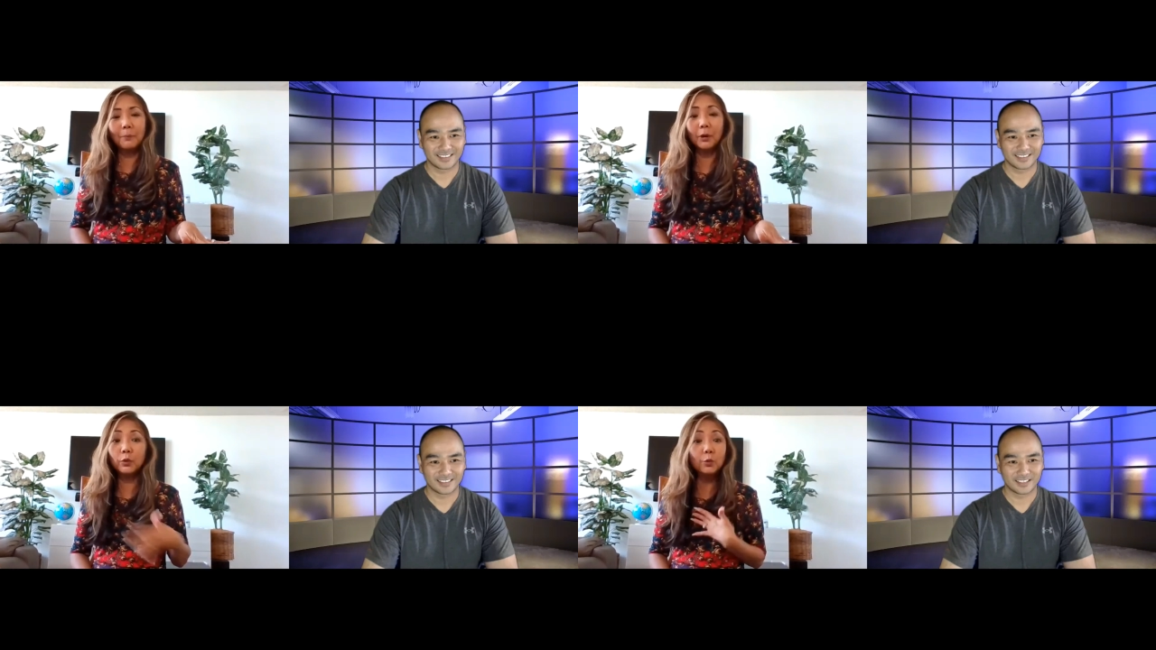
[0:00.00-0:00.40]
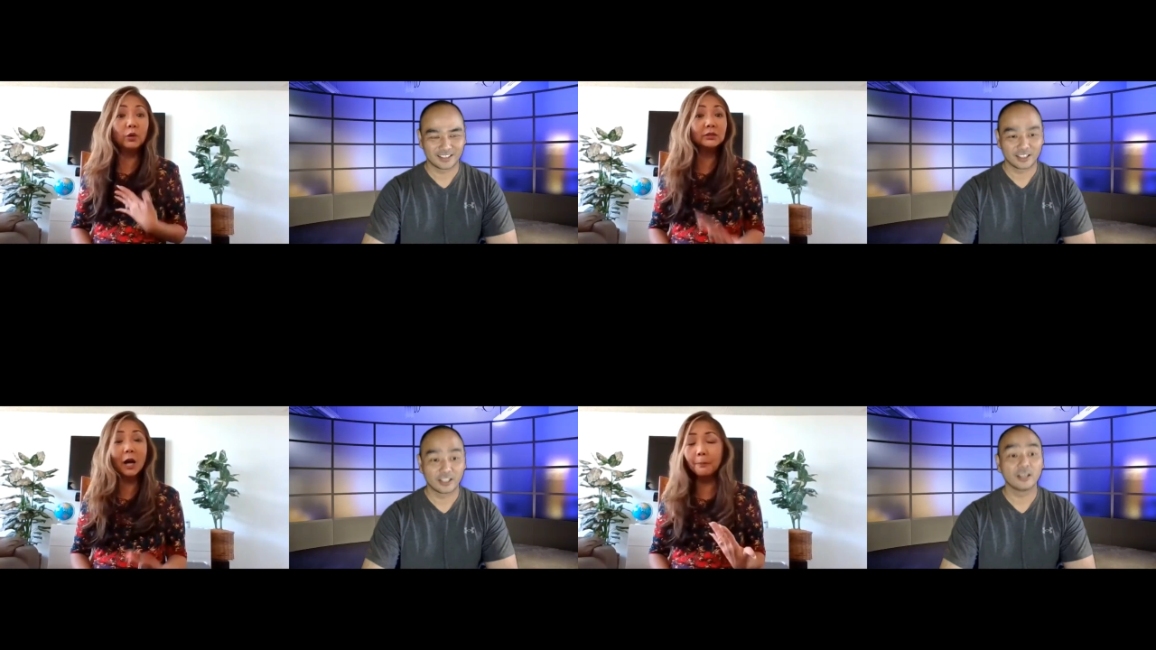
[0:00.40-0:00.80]
Speaker 1: but we
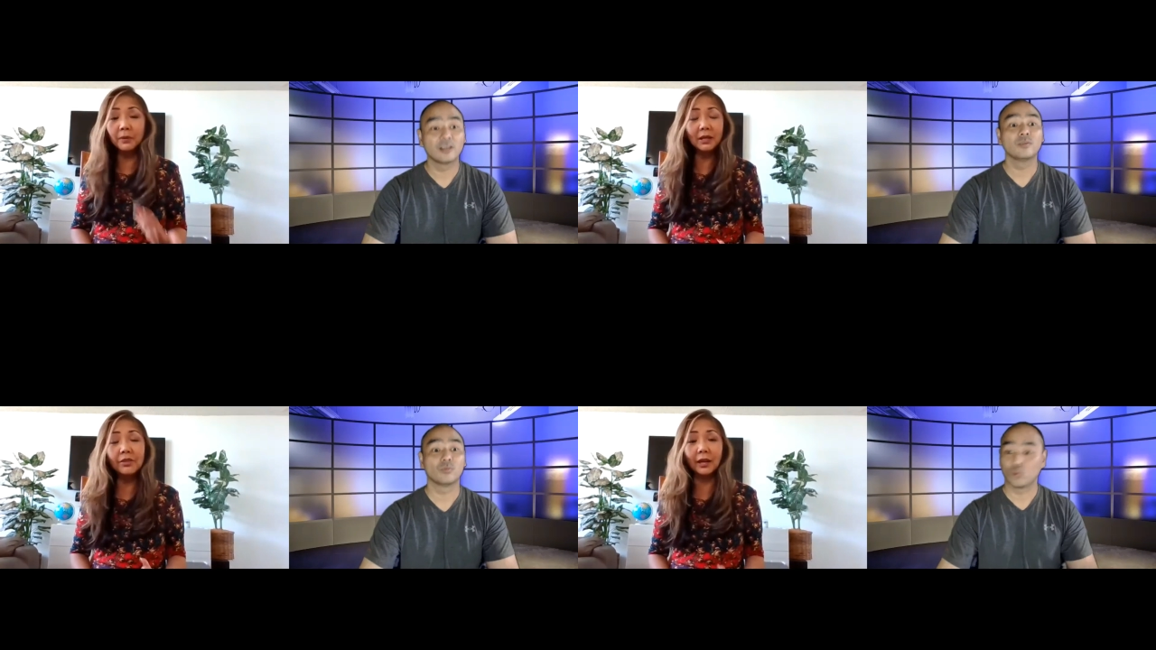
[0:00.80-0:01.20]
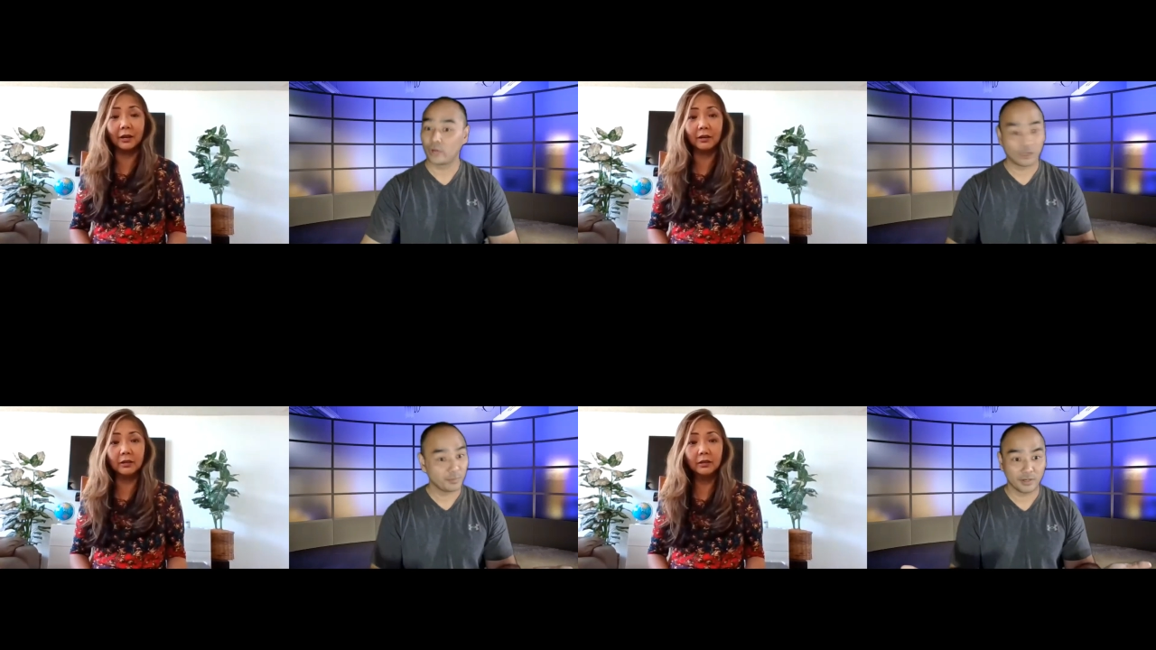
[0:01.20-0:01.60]
will not be
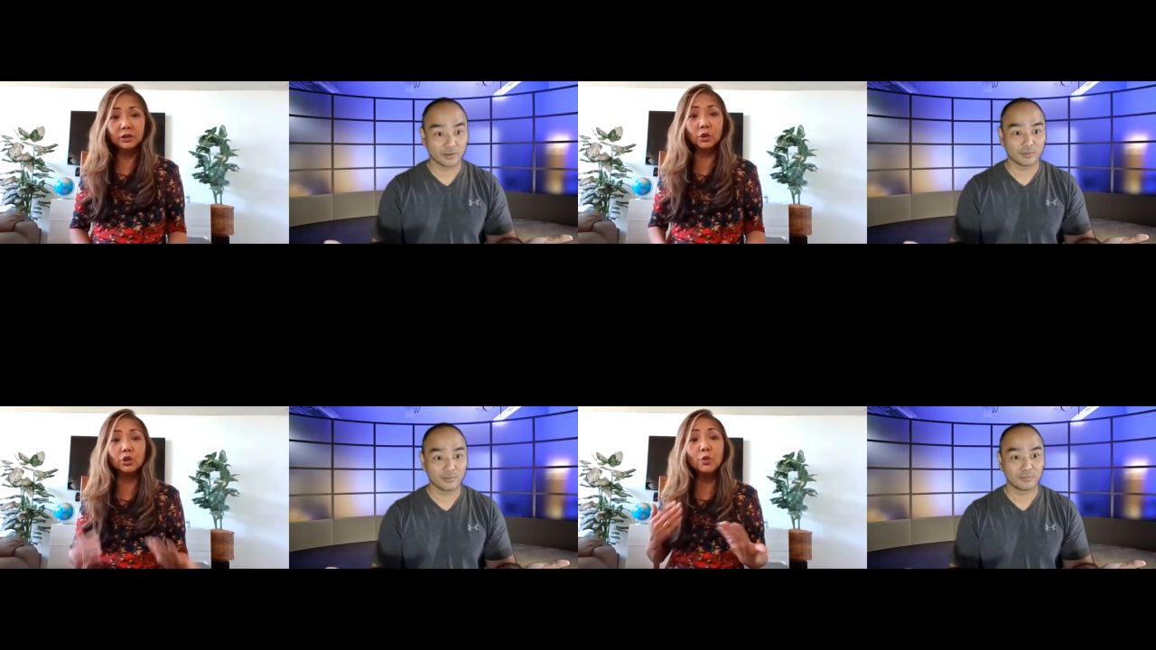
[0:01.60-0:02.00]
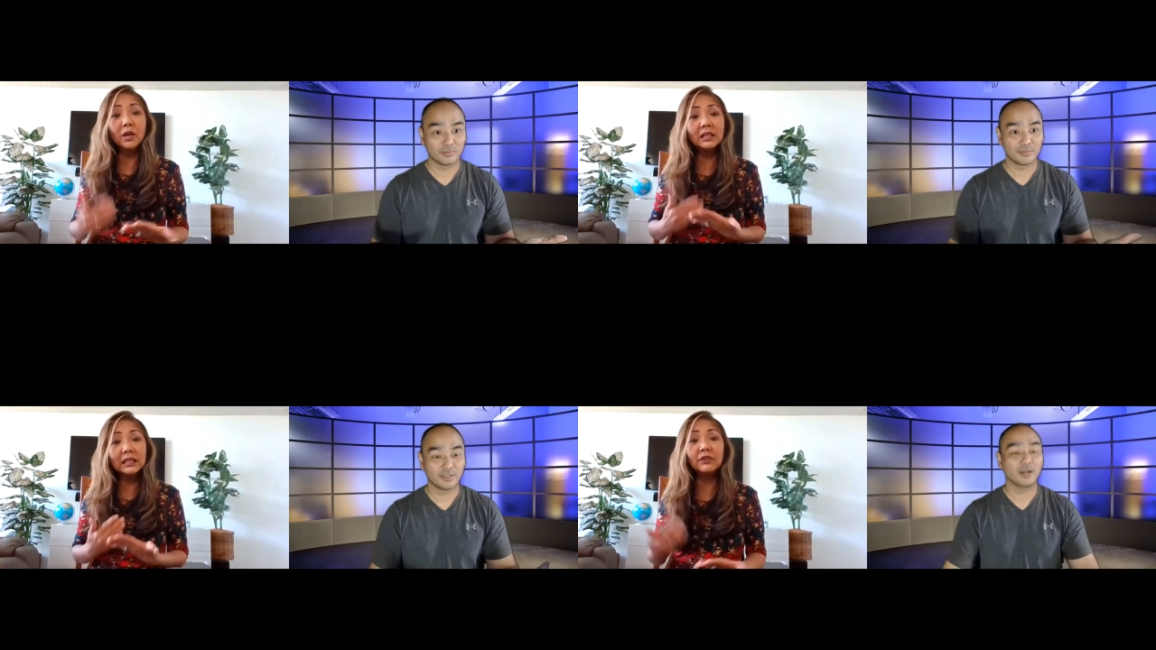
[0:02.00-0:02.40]
there. So you
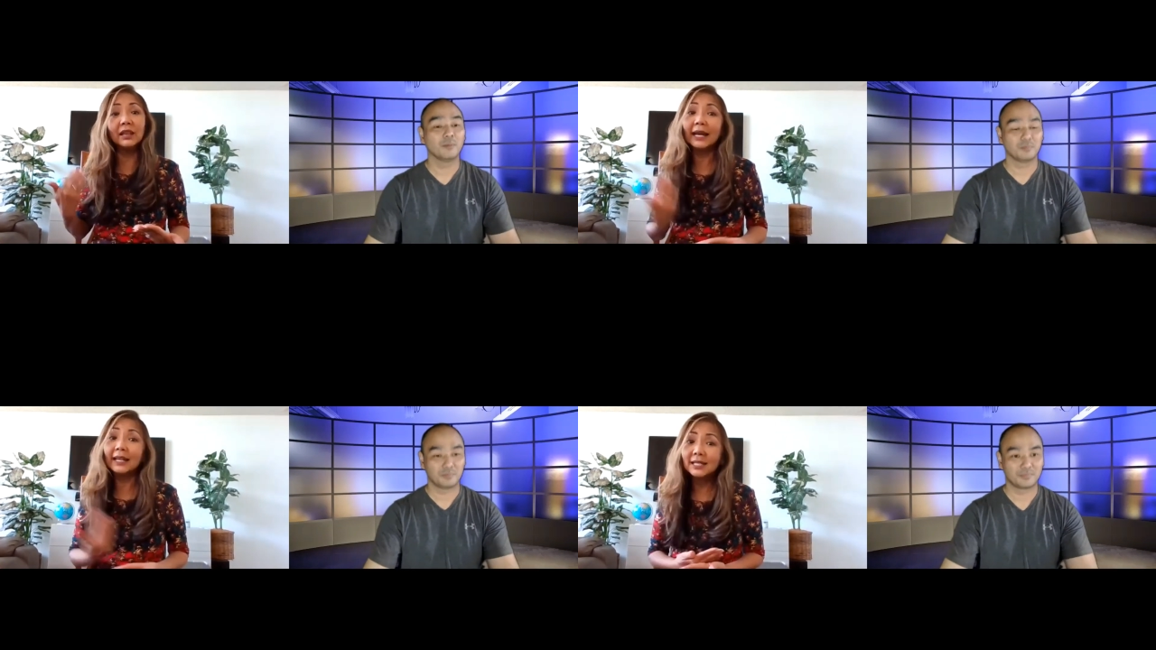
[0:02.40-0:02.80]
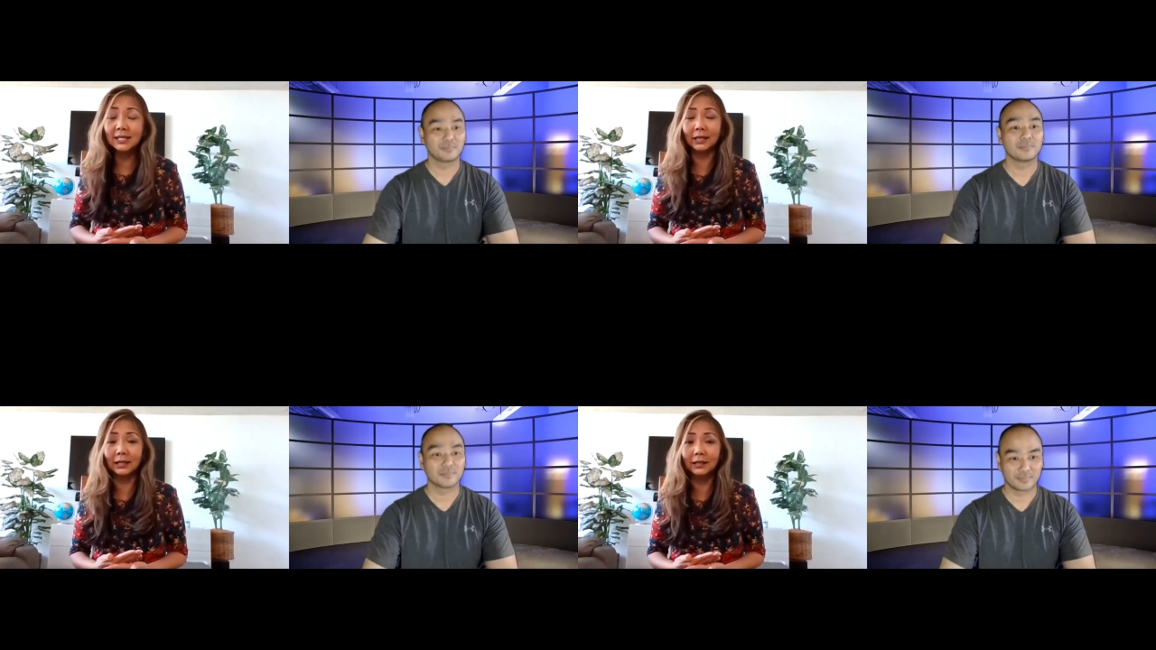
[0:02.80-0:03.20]
want to leave a
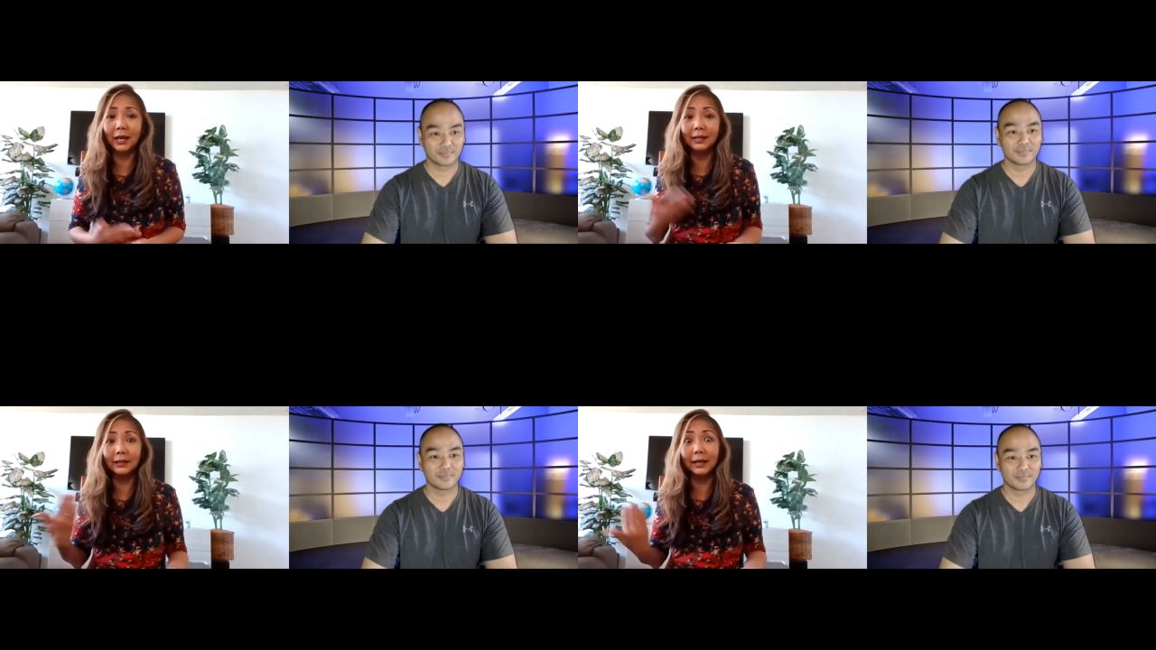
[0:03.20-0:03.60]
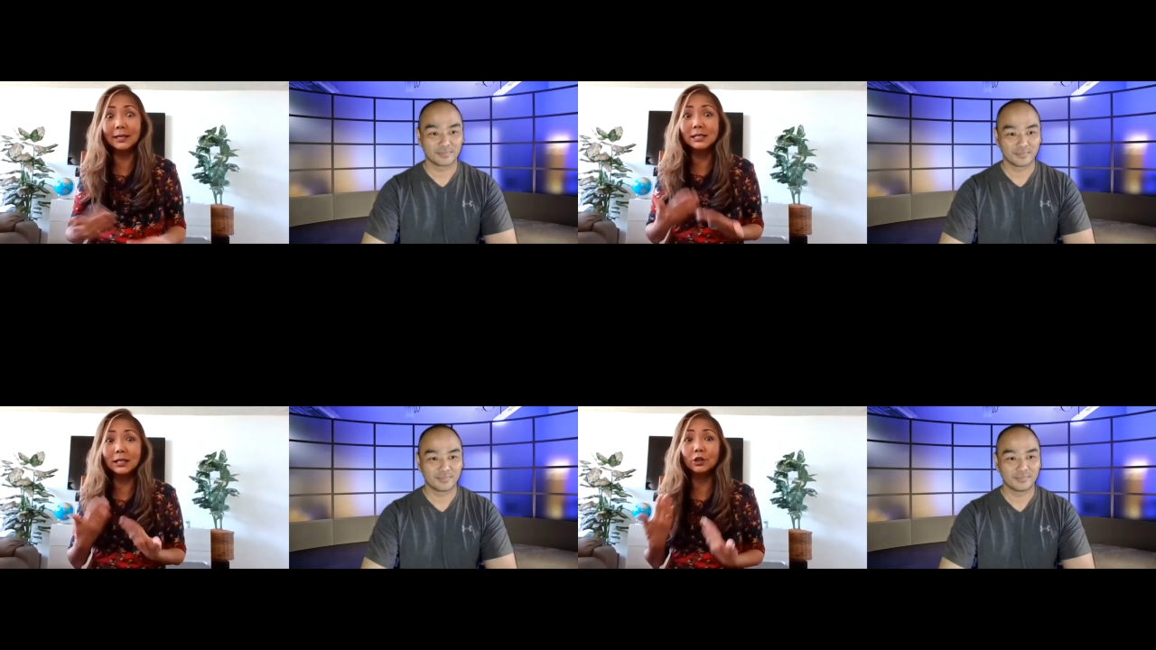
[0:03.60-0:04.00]
legacy, and a
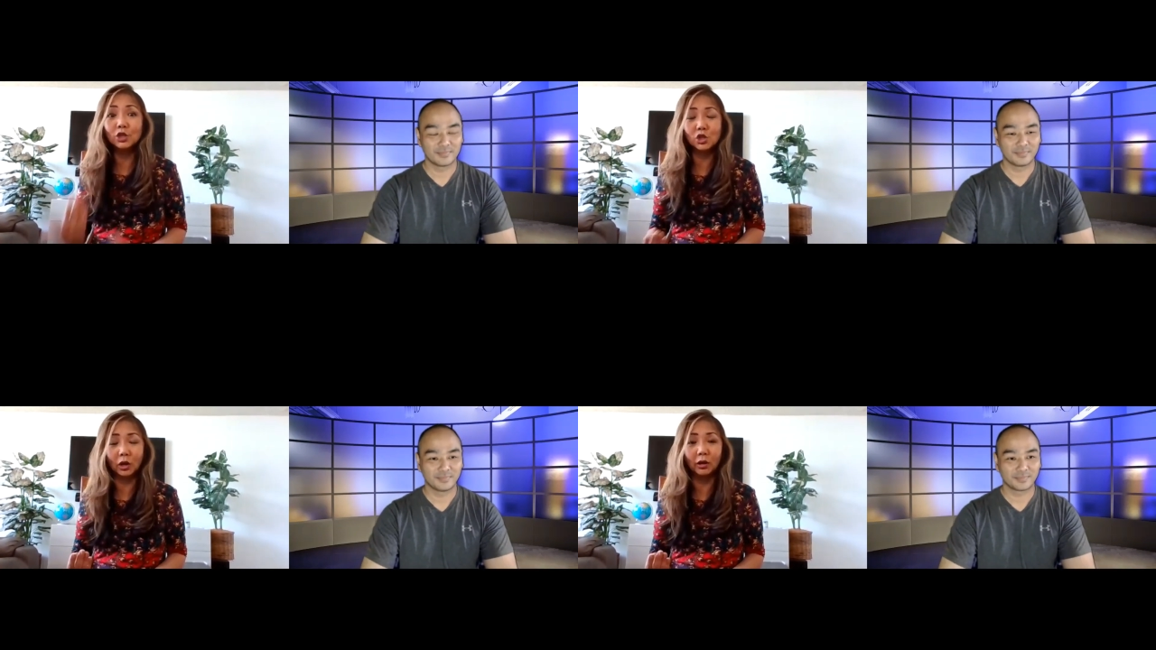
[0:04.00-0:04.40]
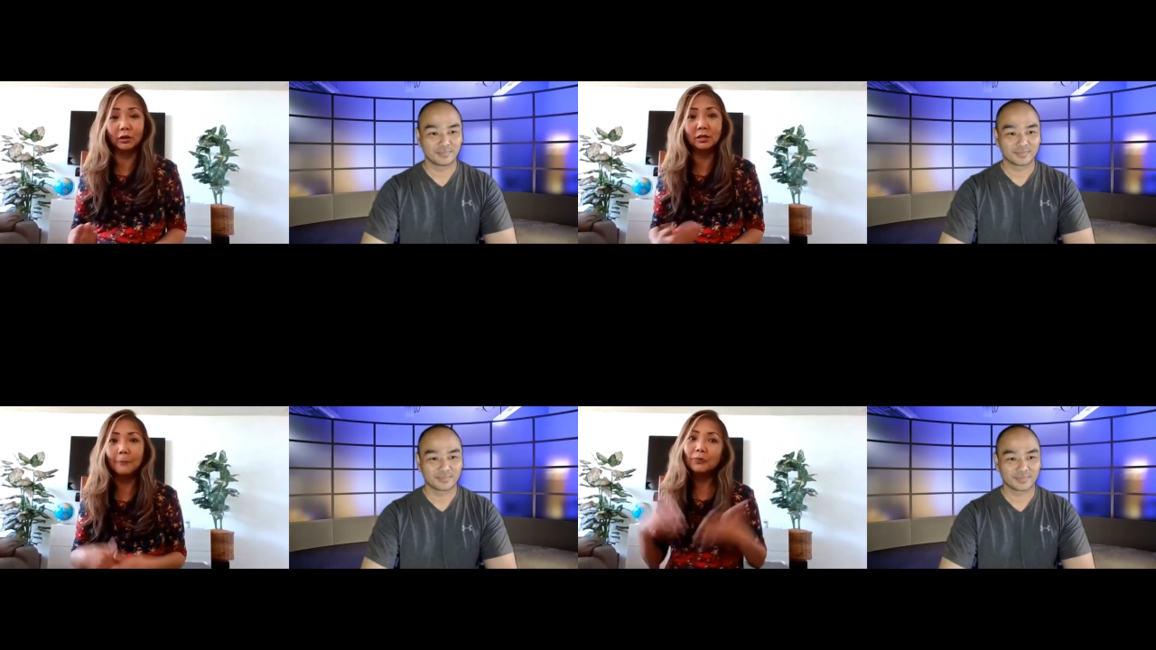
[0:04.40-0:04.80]
legacy could
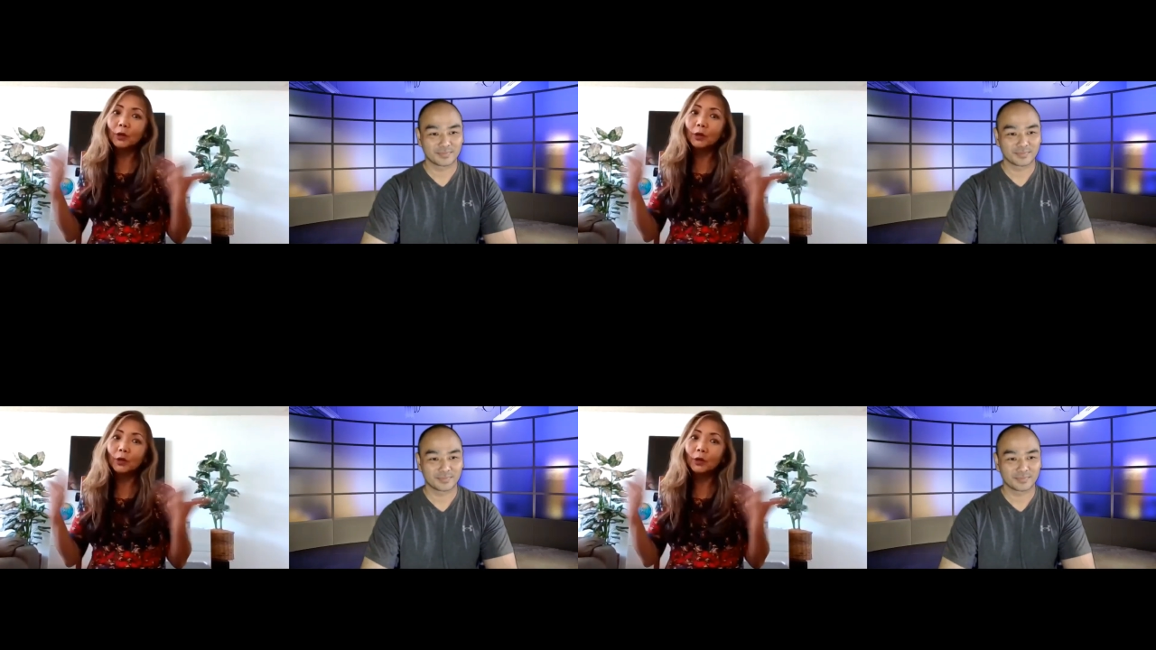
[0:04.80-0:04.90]
start